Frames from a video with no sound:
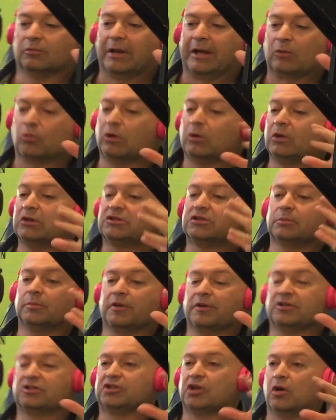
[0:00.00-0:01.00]
what were some
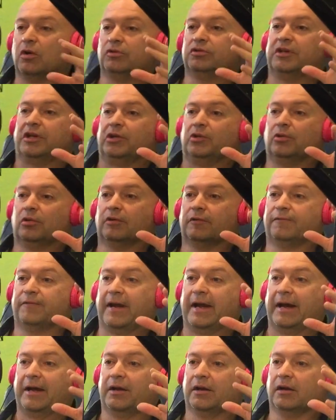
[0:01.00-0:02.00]
of the shows that you were a
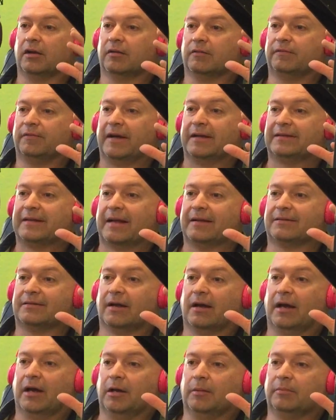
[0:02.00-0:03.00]
fan of at that
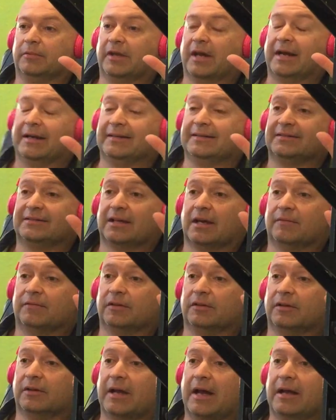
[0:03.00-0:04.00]
time,
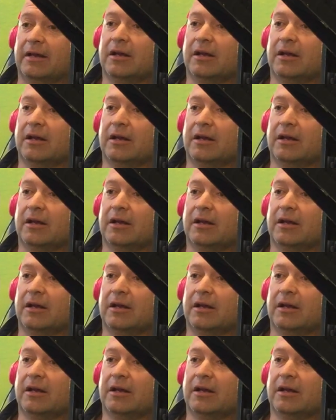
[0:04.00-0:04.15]
'97?